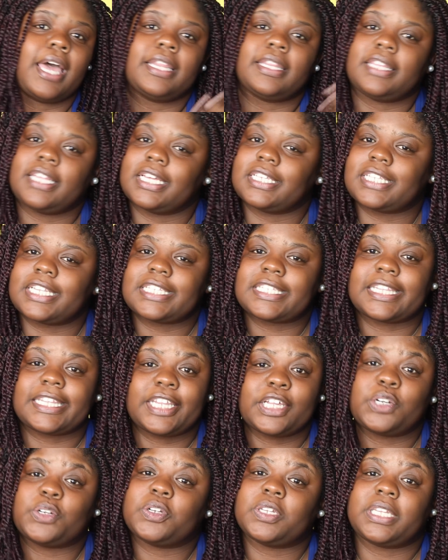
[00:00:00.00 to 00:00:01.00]
This is
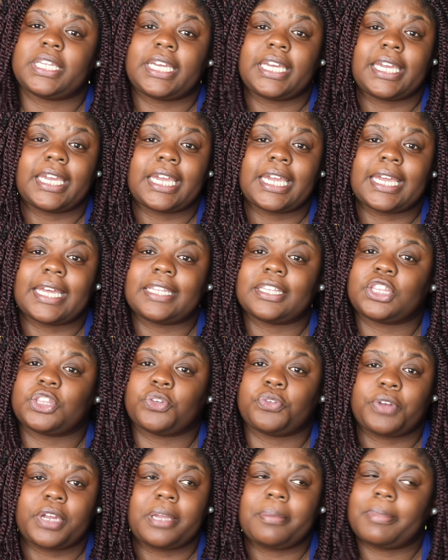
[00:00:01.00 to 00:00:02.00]
literally
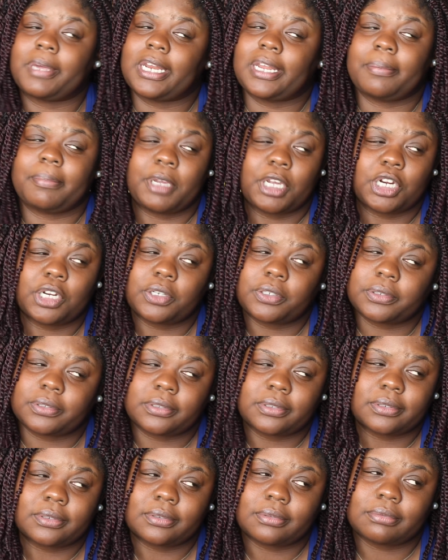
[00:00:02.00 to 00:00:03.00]
3-minute
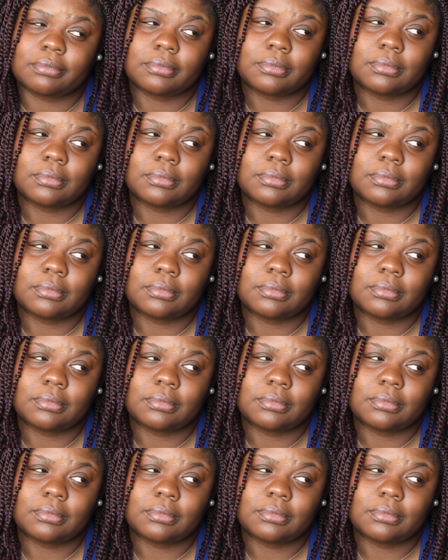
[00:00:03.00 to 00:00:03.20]
miracle.